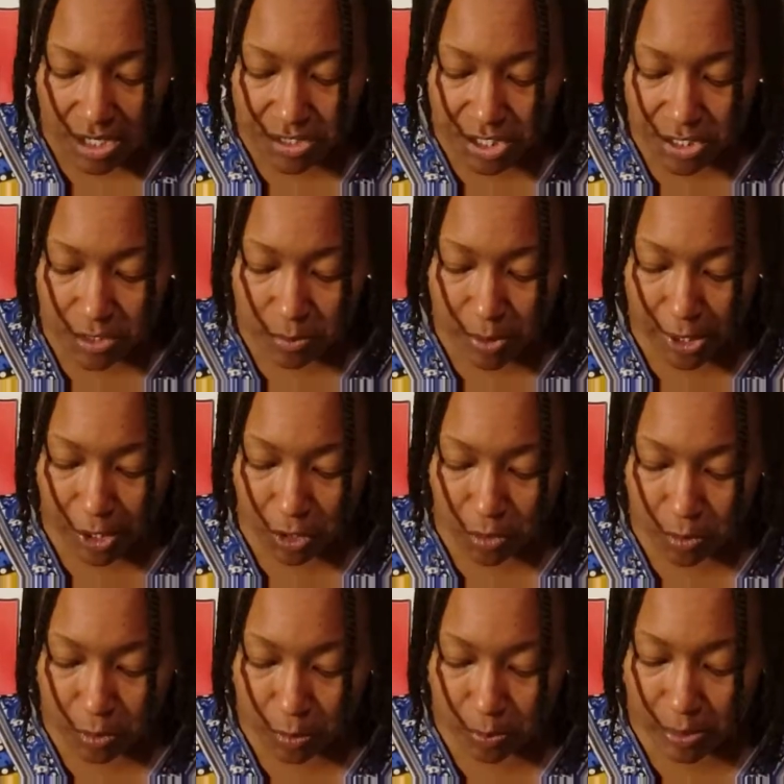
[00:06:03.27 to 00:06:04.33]
Another
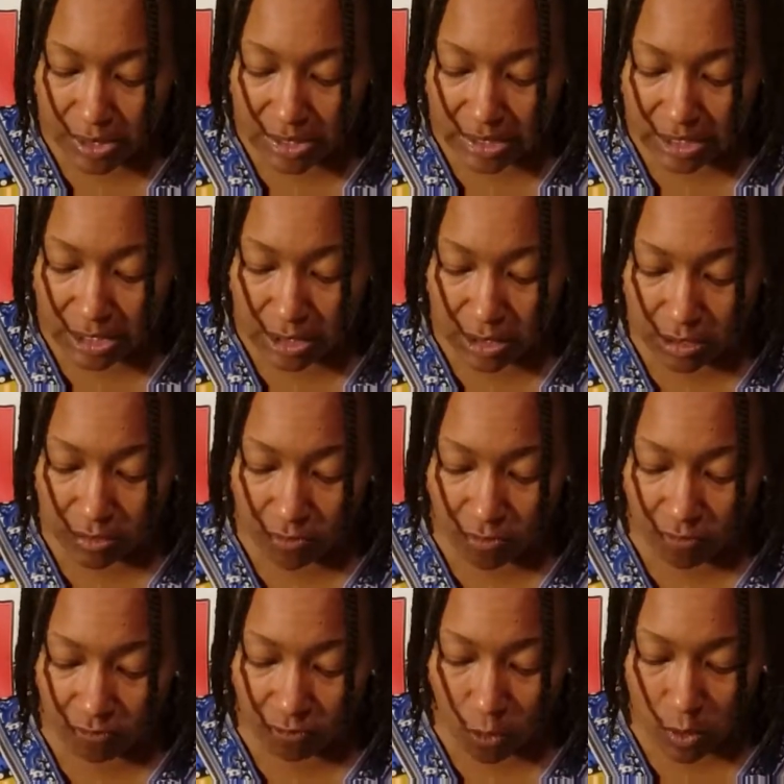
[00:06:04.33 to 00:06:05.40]
parable put he
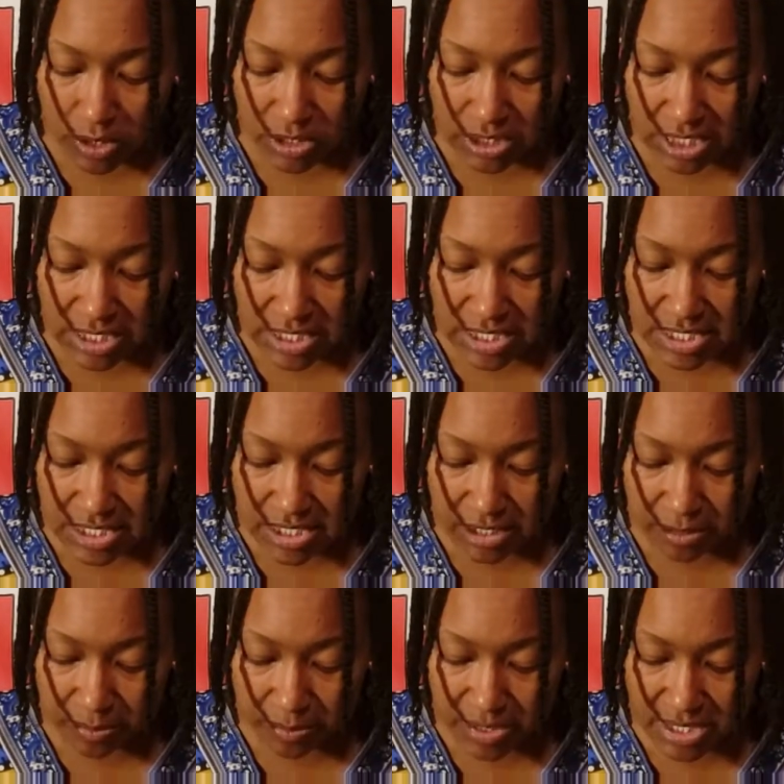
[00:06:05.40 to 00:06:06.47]
forth unto
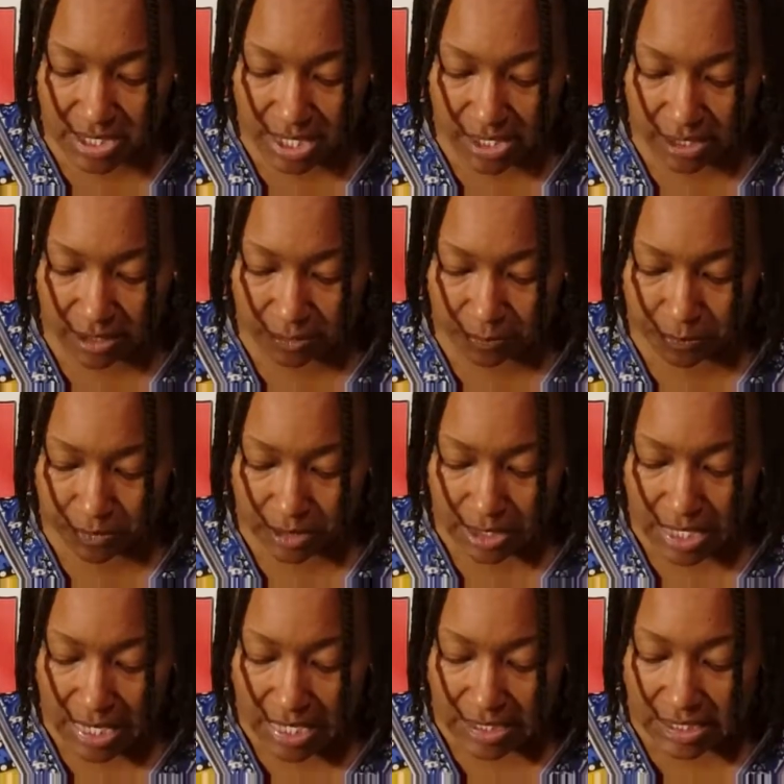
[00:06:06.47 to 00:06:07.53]
them, saying,
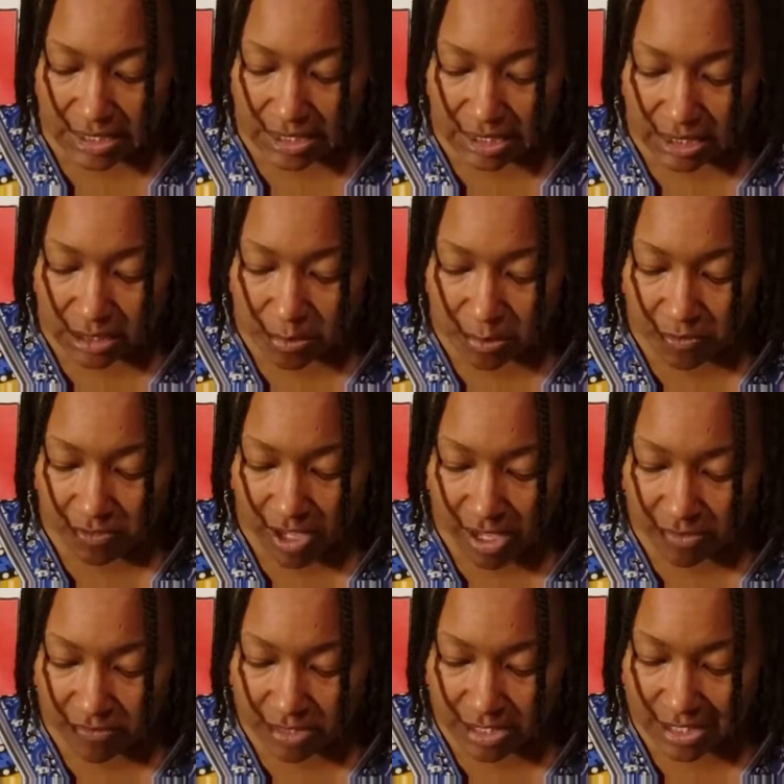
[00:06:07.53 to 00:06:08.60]
the kingdom of
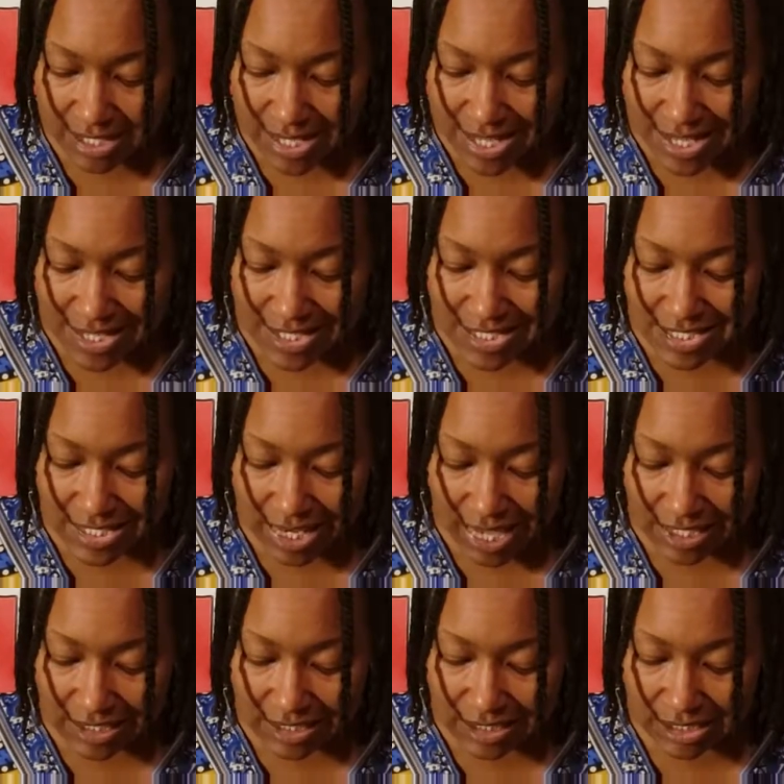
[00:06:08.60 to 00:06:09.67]
heaven is
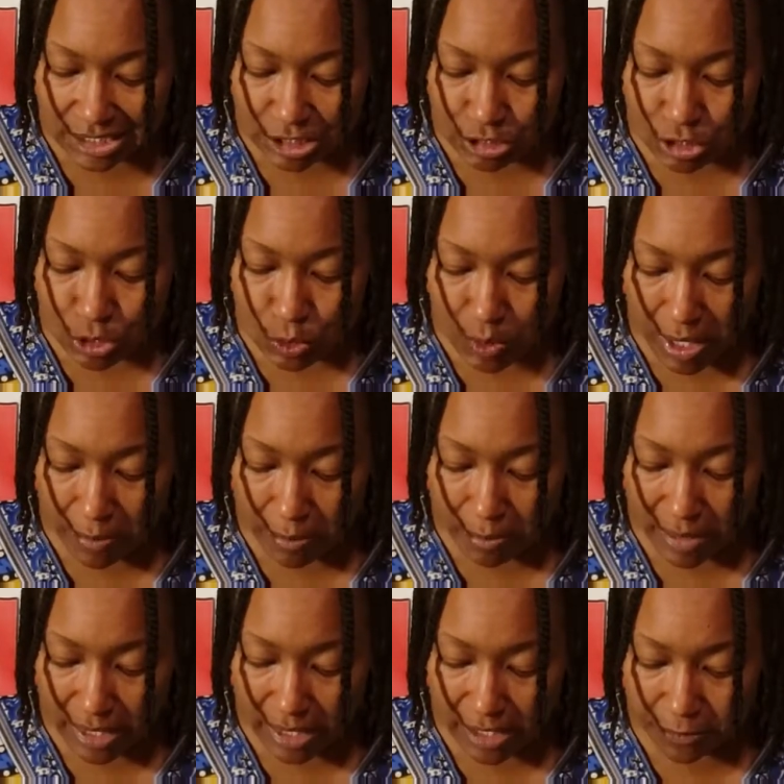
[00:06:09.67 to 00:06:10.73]
likened unto a
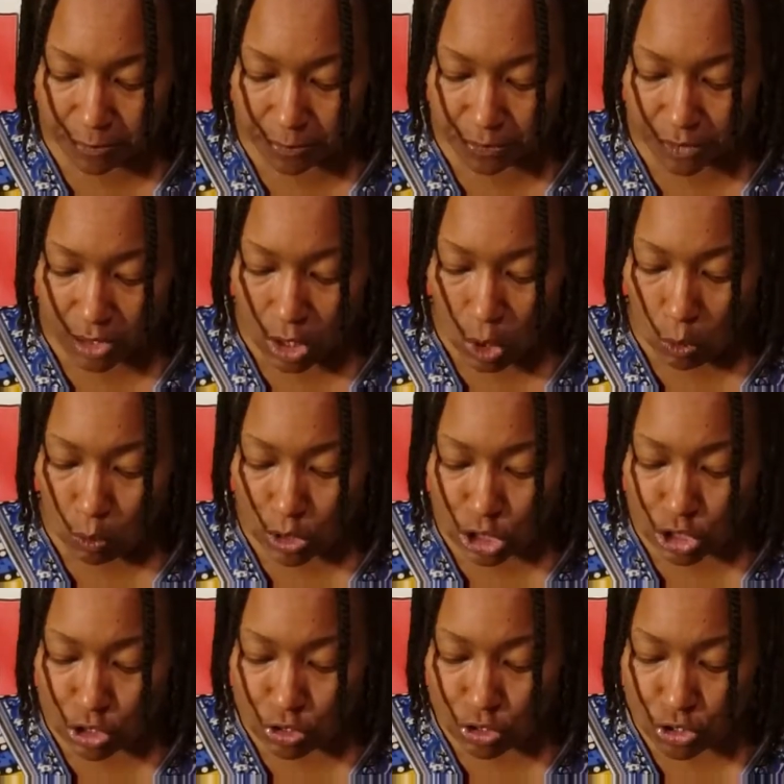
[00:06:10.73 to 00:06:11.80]
man
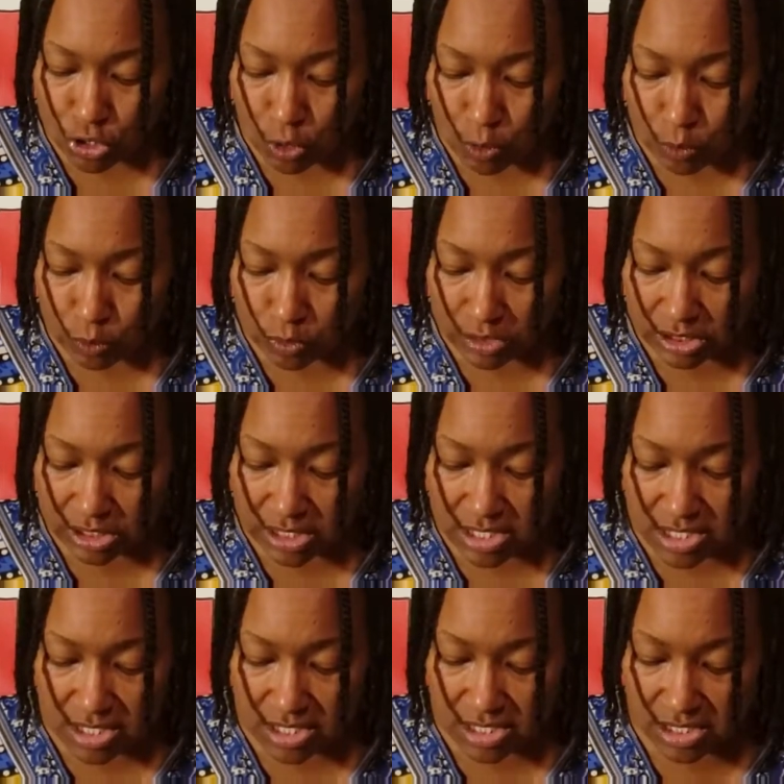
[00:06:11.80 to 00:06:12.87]
which sowed good
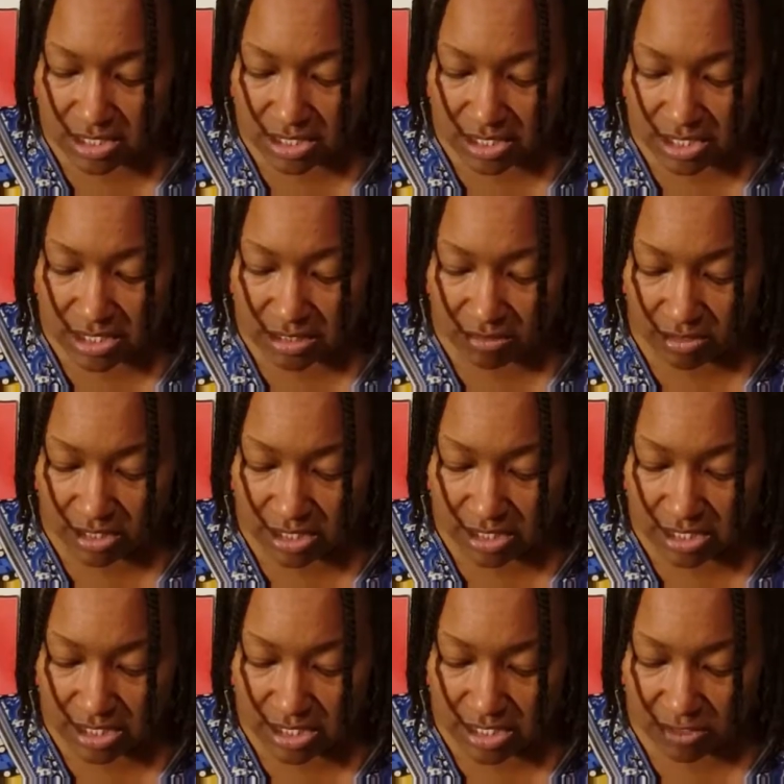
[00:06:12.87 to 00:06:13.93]
seed
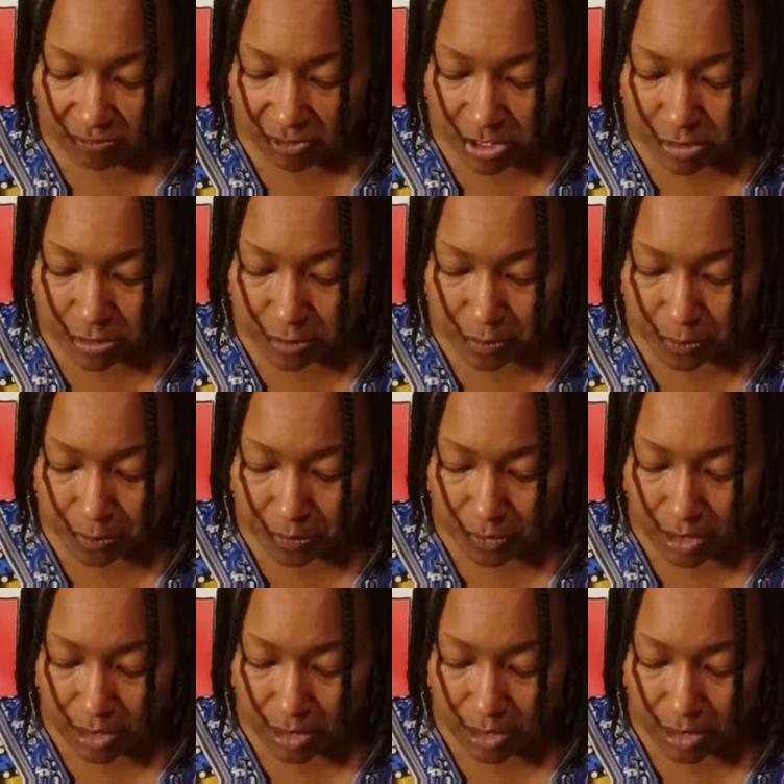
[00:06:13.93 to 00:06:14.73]
in his field.